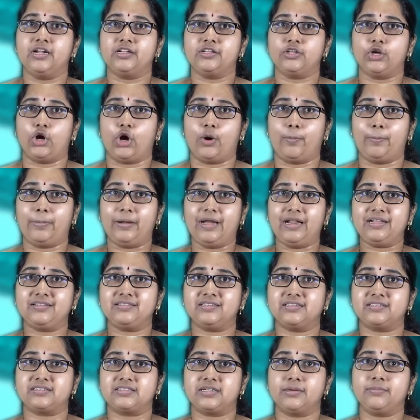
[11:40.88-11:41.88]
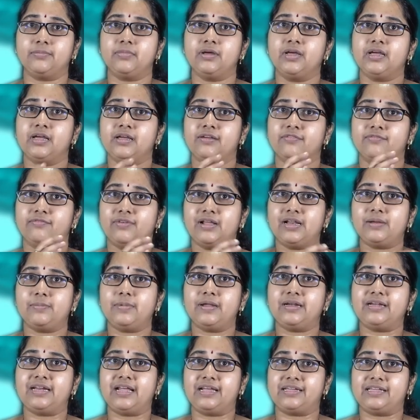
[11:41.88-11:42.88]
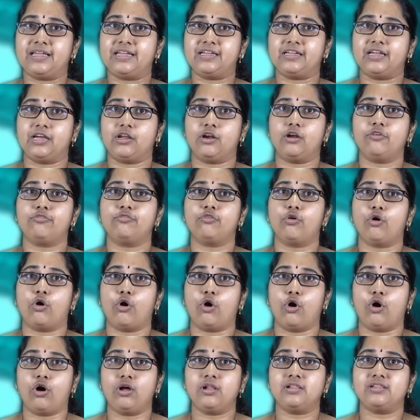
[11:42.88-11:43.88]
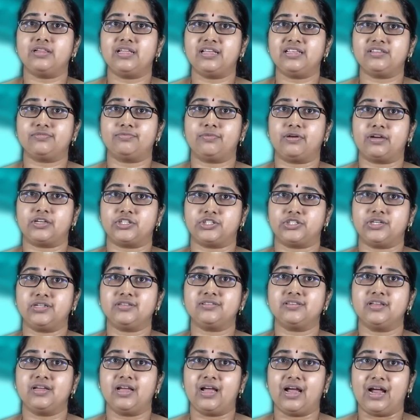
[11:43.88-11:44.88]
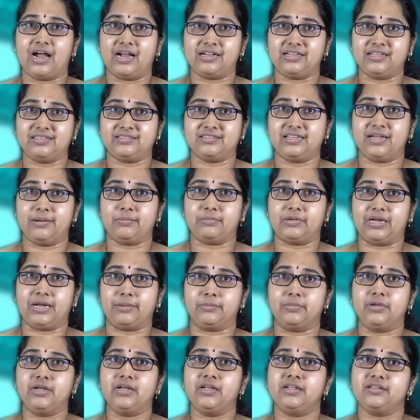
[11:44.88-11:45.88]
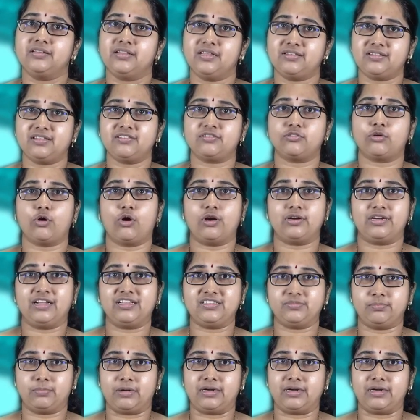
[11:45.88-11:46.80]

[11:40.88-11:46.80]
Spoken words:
The operating system will be taking care of all these functions at the same time. This is called as